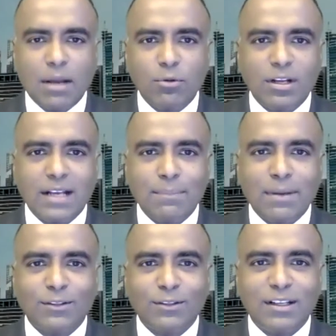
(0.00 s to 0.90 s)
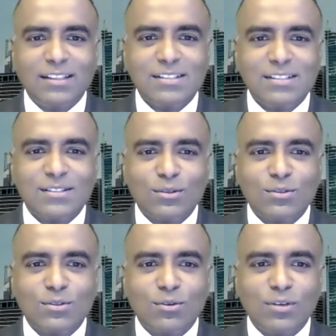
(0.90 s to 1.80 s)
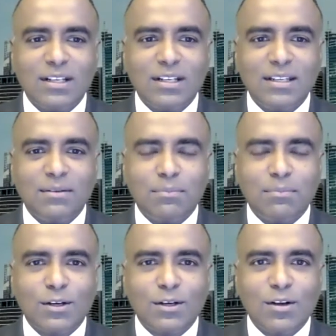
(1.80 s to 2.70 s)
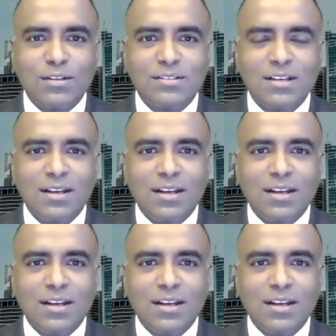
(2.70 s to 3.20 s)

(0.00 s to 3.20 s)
going to come back to that. This is also really because,